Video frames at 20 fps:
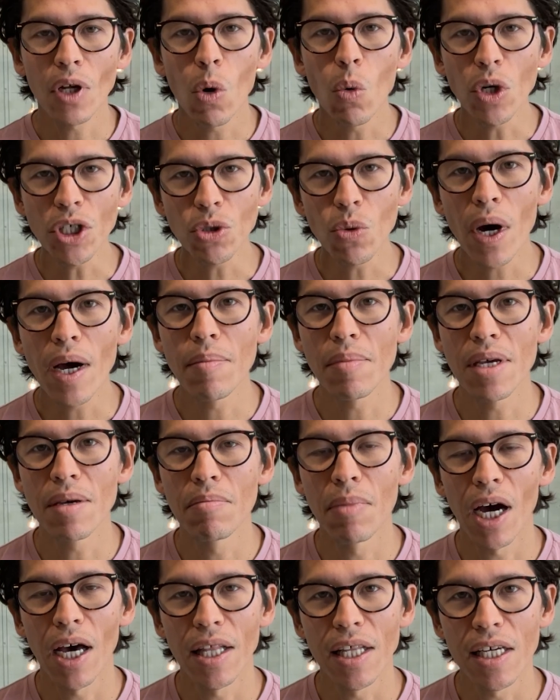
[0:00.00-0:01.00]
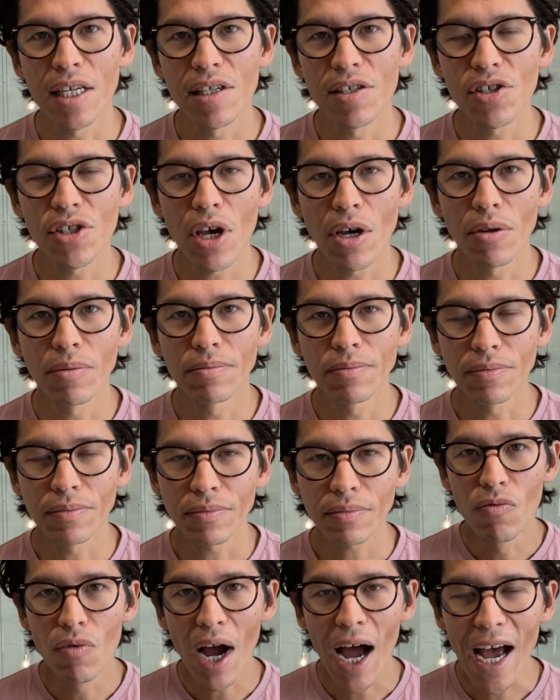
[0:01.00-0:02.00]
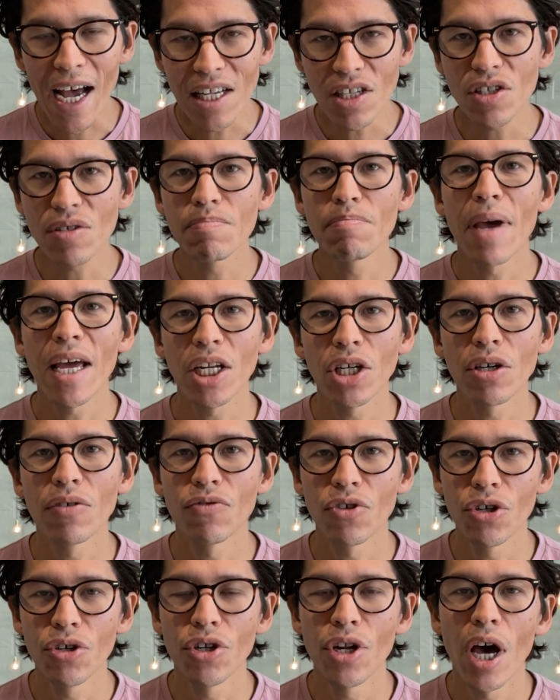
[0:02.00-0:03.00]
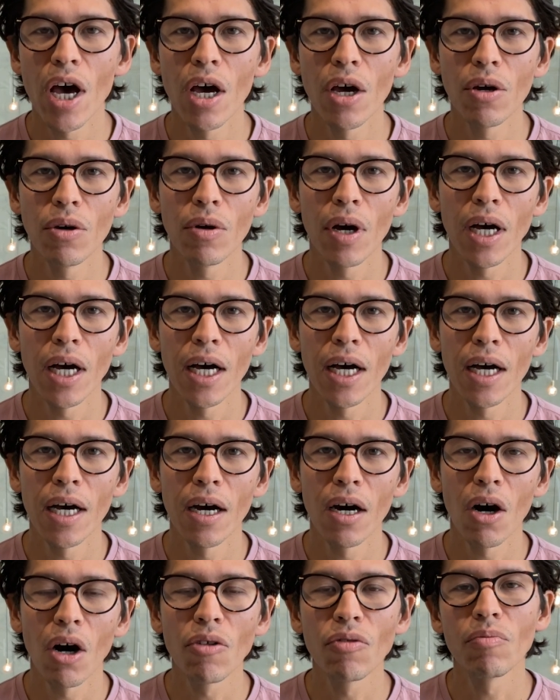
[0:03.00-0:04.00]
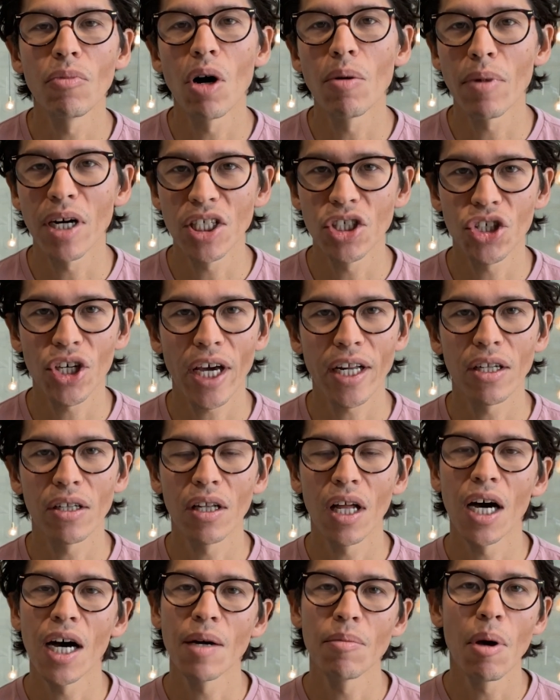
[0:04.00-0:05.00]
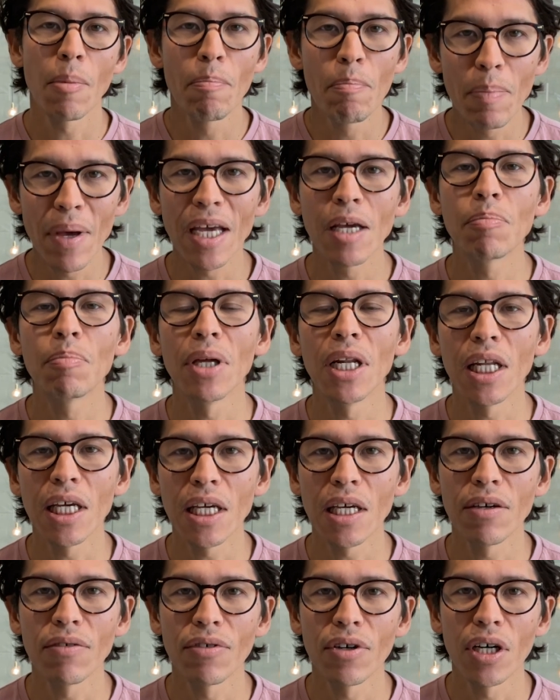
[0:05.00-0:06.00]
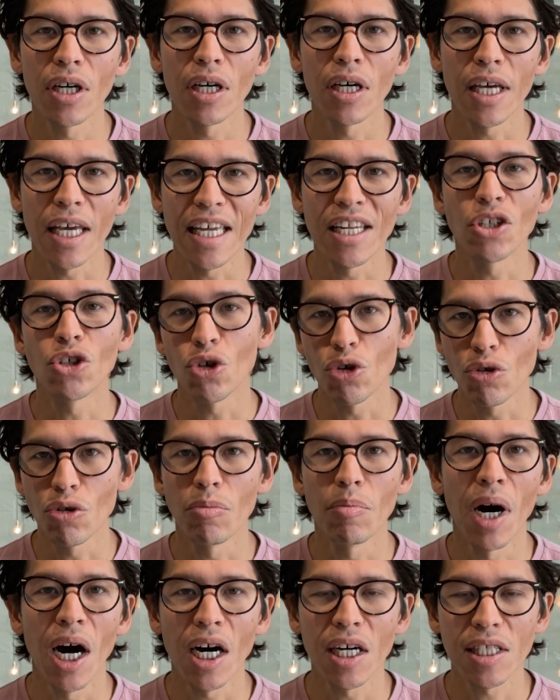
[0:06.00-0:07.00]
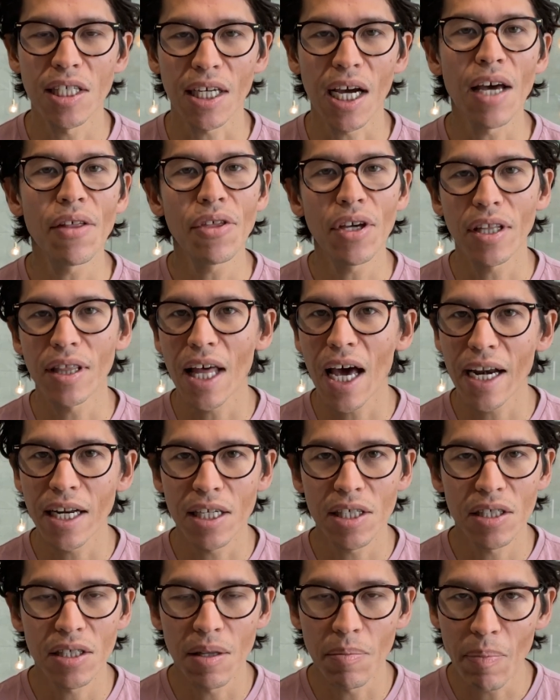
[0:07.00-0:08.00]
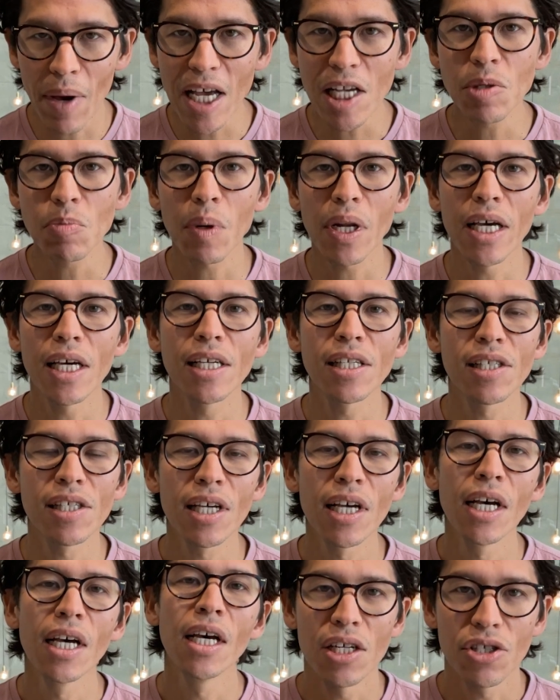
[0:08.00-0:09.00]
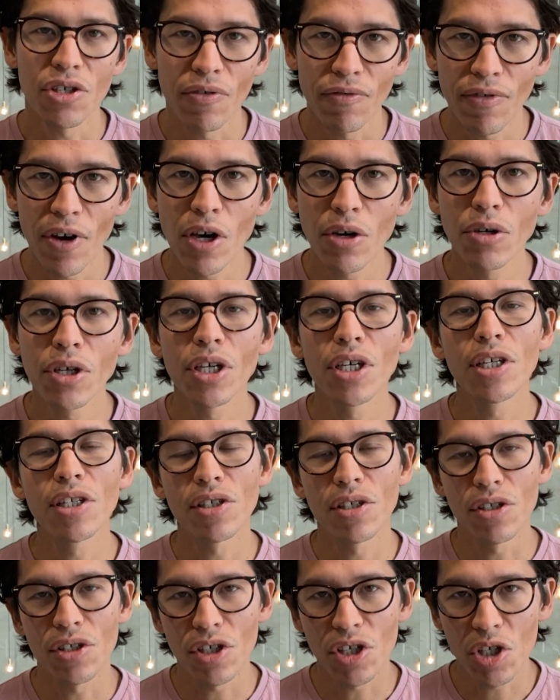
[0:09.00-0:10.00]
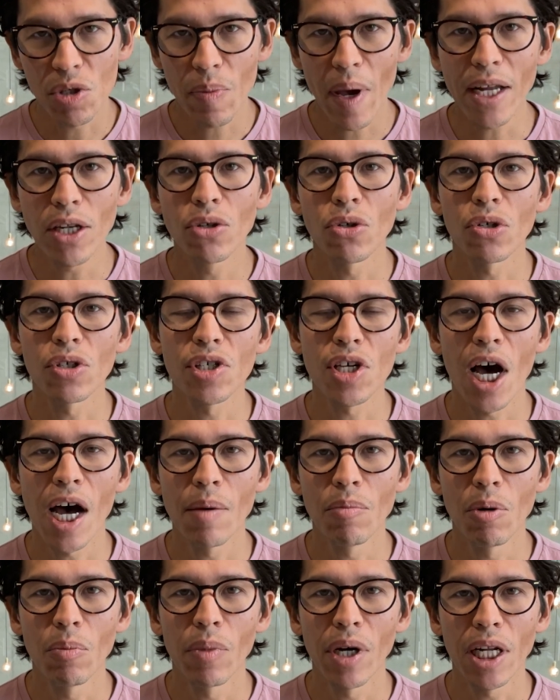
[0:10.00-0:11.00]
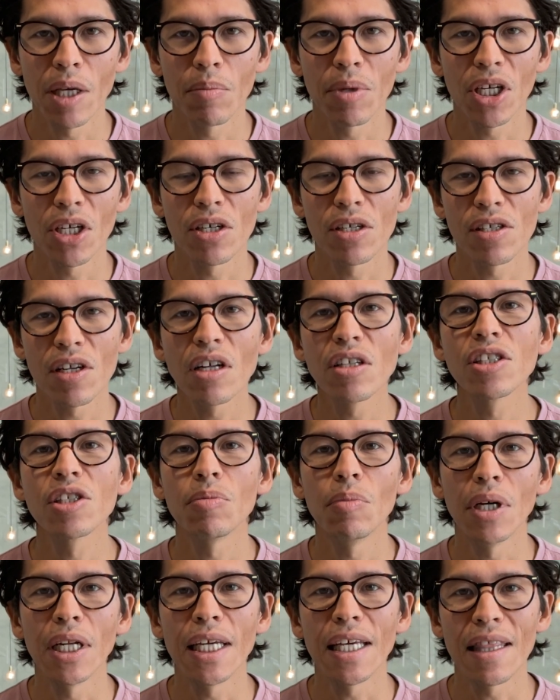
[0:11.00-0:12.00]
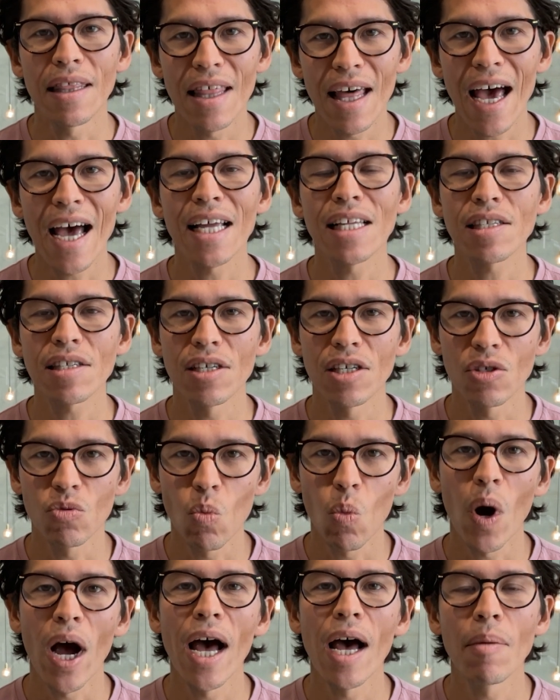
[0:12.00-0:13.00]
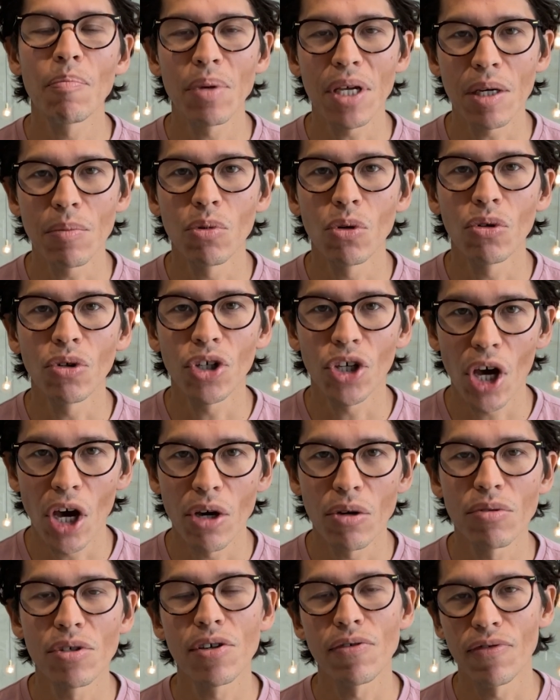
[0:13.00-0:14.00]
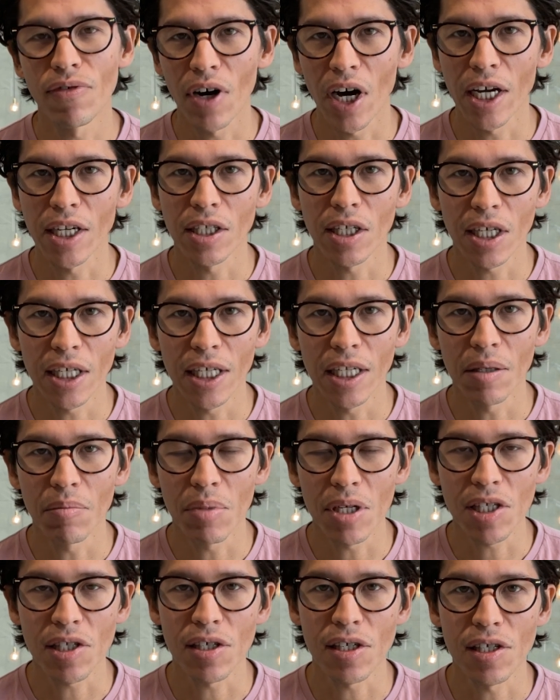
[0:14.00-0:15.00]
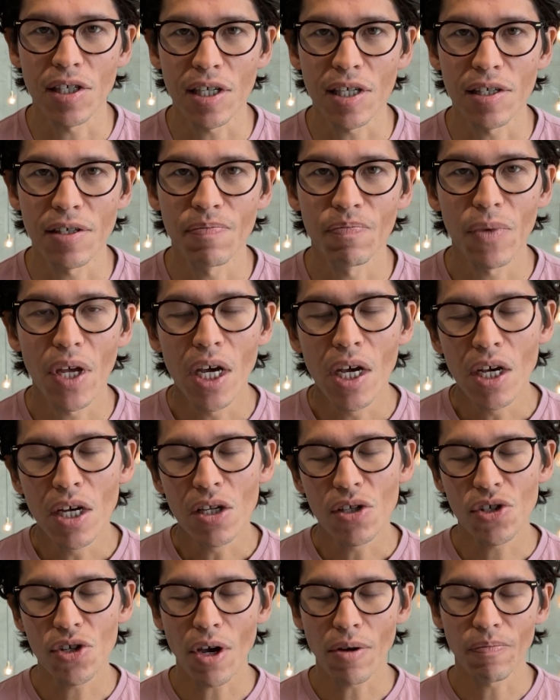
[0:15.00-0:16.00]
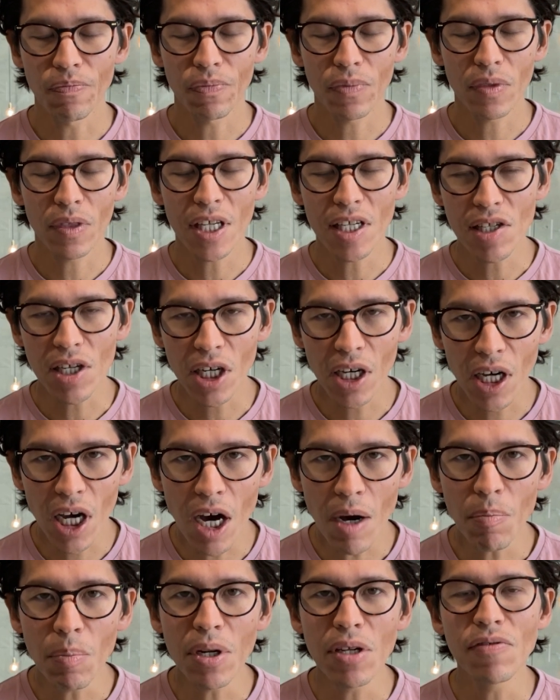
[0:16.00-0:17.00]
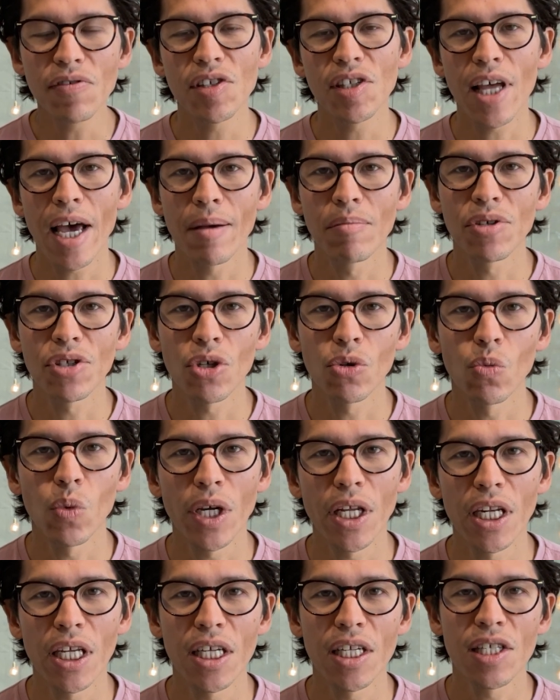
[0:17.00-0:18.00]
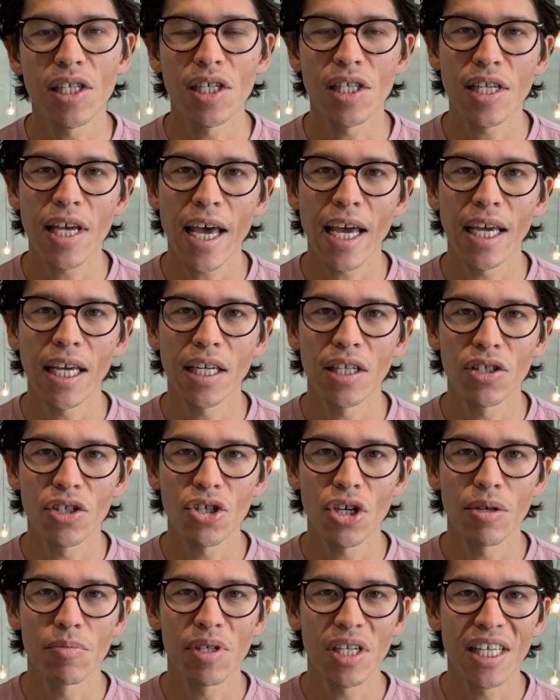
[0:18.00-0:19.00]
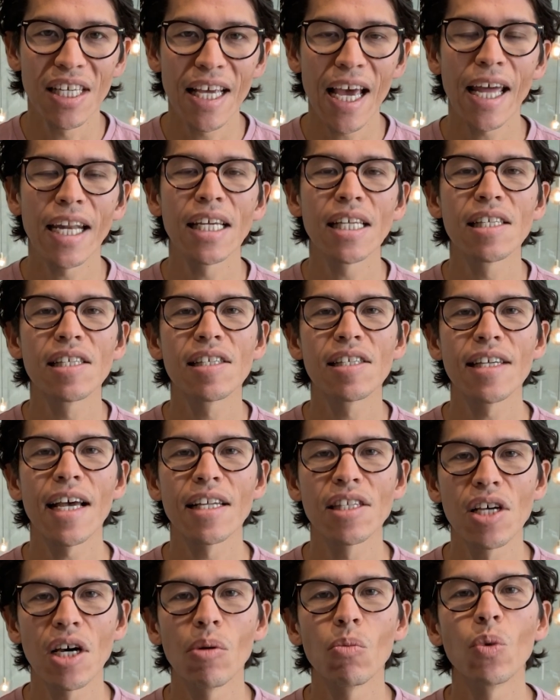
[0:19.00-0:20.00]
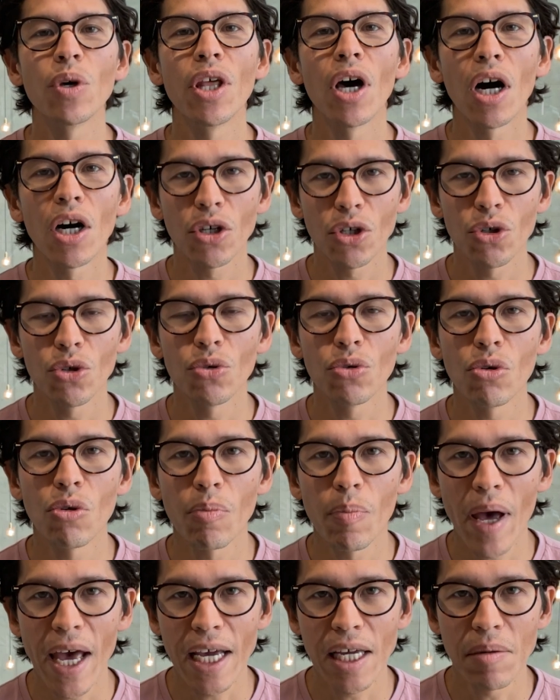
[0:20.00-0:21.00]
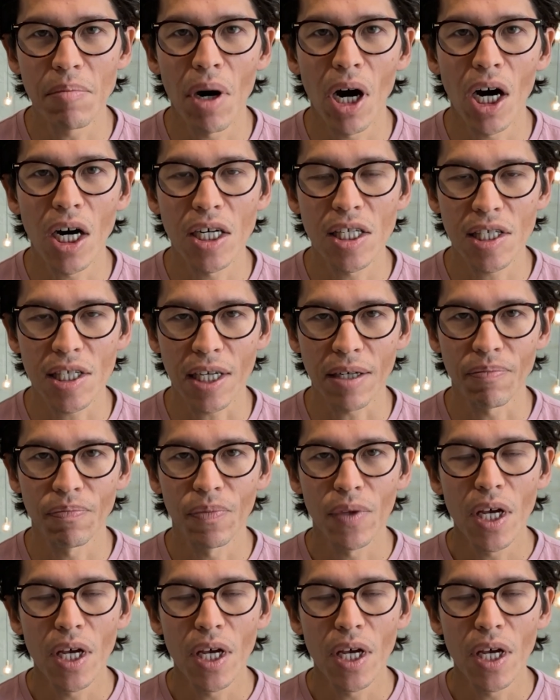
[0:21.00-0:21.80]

What do I mean by this? So as many of you know, uh, on, on my channel, I'm a big believer in Google marketing. I think that is the best place to focus and to spend your time and money, because ultimately that is where people go to find cleaning businesses. So there's a couple of steps that we need to take in terms of getting set up with our Google paid marketing.